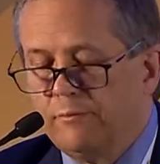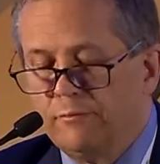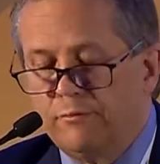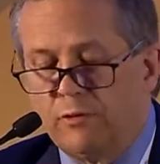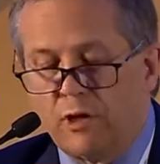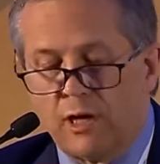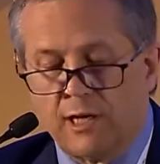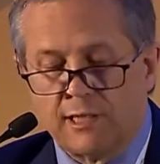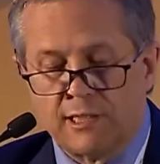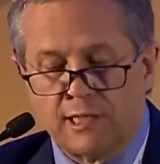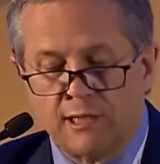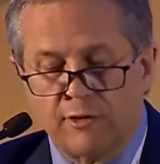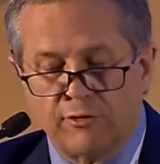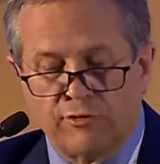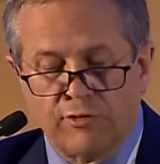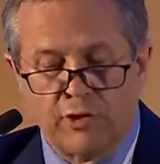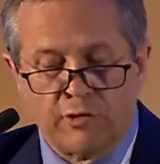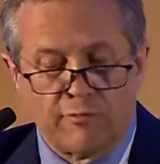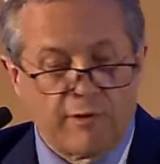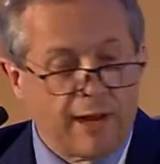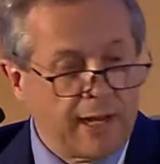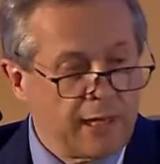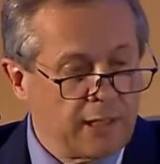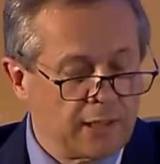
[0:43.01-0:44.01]
rising through
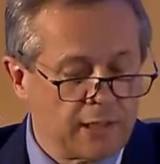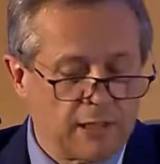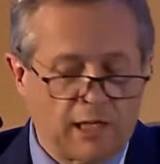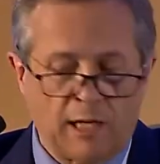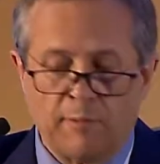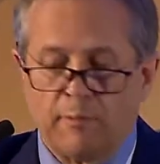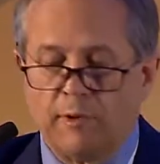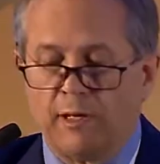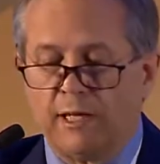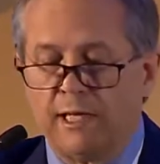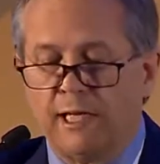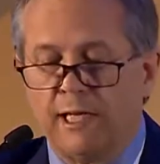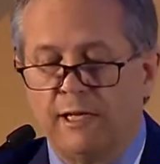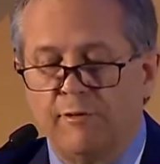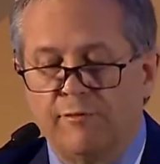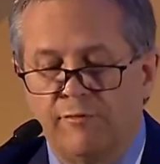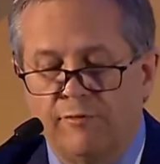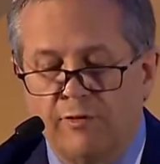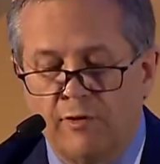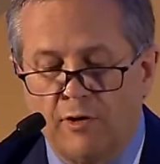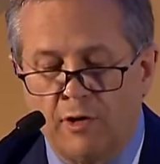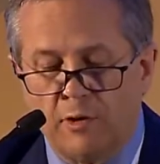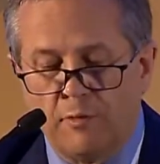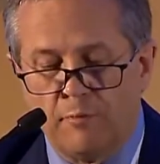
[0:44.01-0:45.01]
the ranks, and I believe
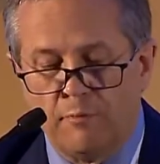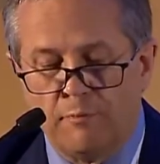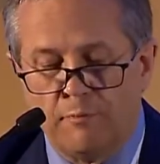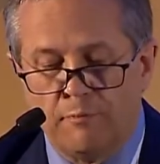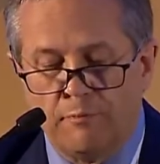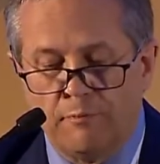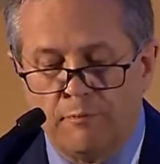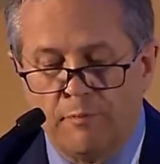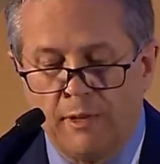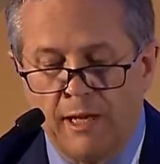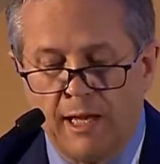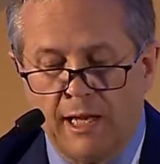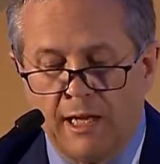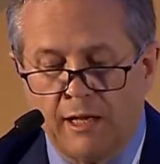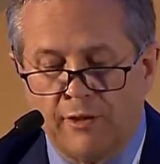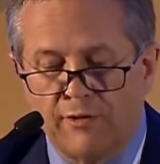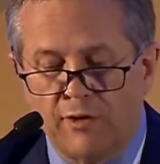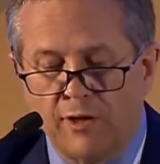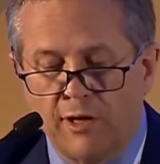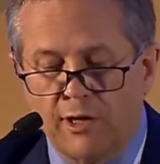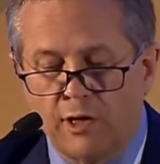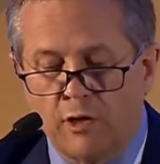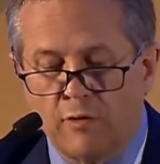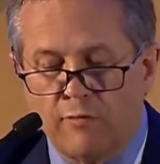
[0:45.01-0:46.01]
from being a
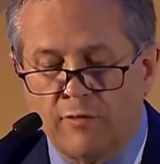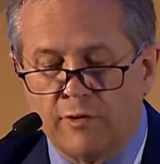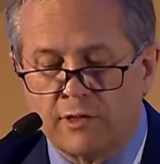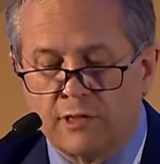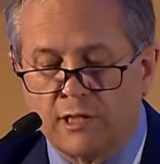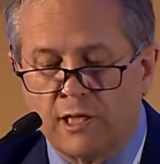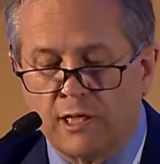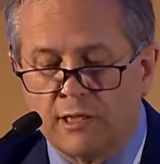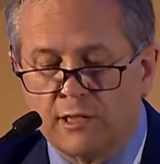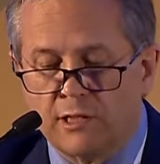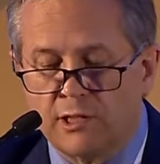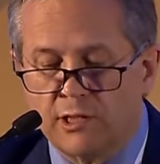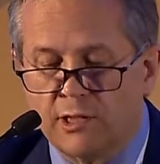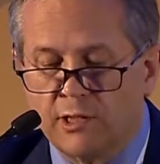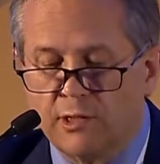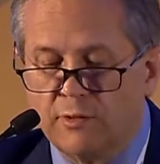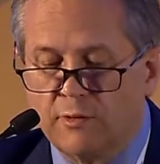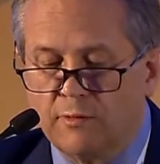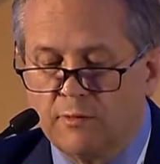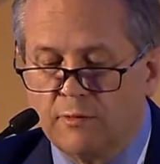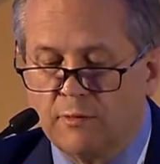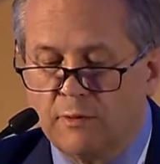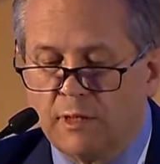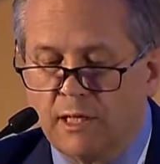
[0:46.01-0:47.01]
third officer
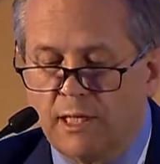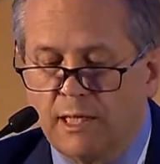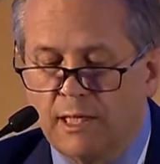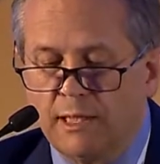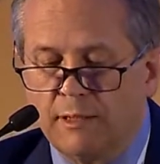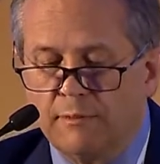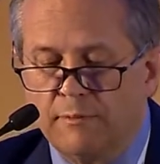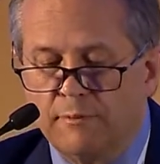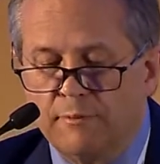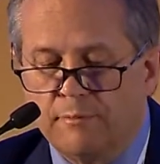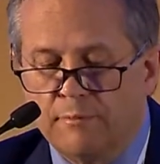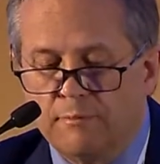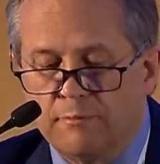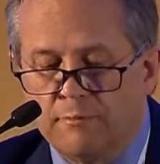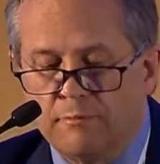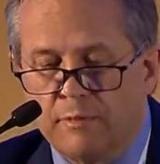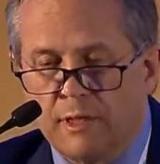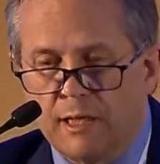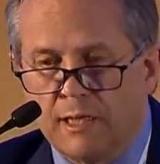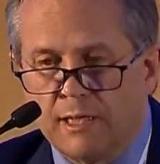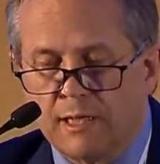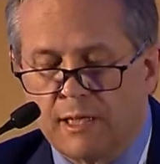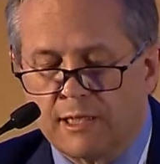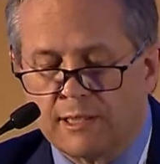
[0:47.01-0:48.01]
to
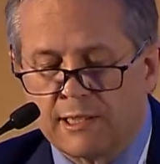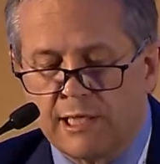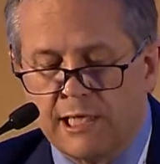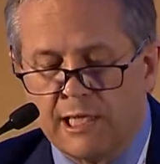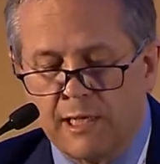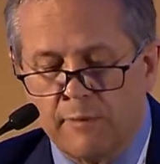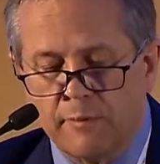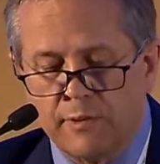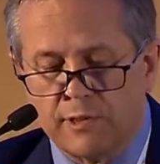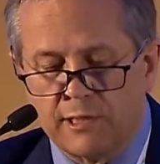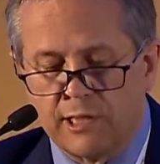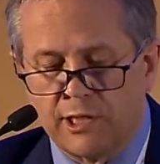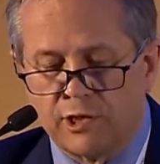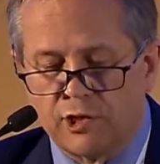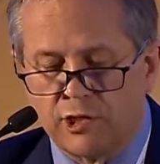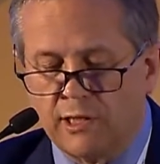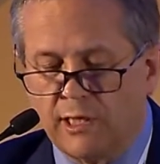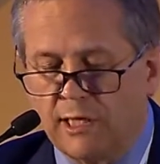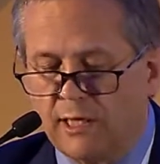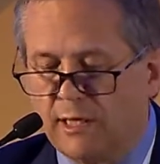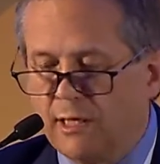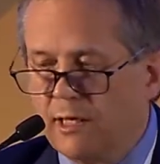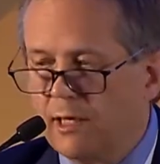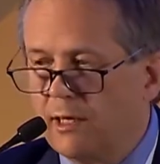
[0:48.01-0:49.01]
a senior
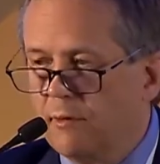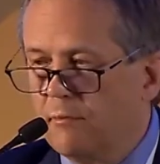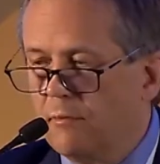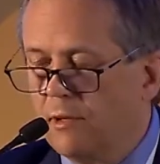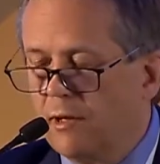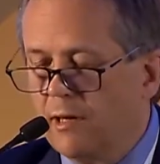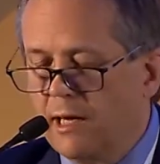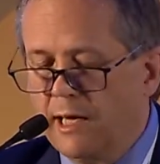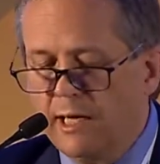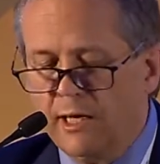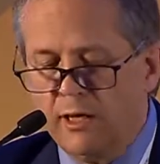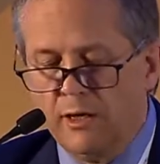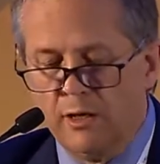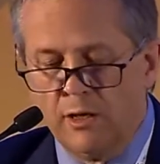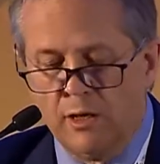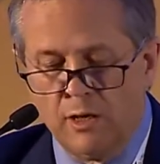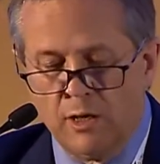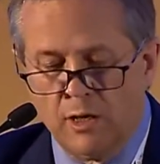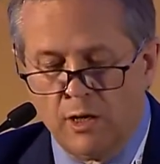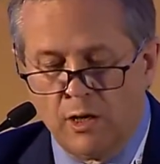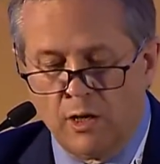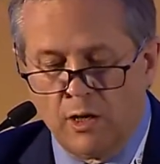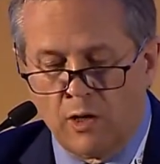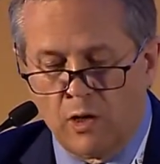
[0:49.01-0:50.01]
position in marine
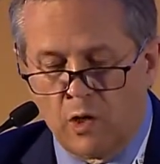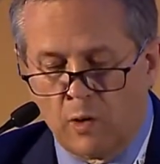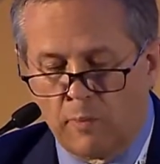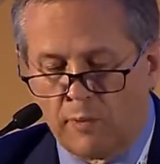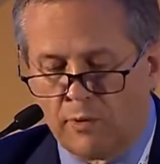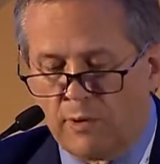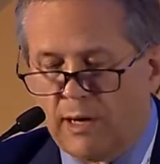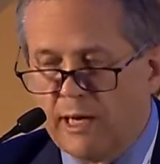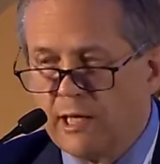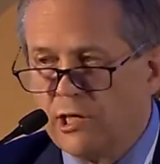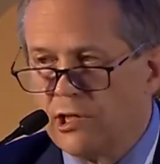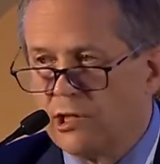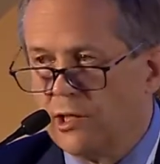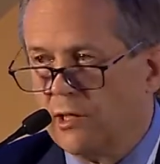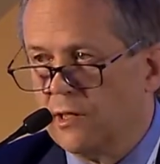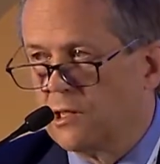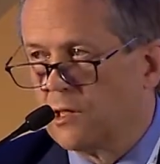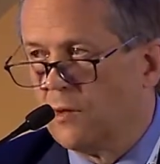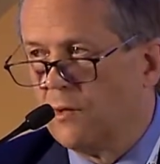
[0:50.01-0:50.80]
operations.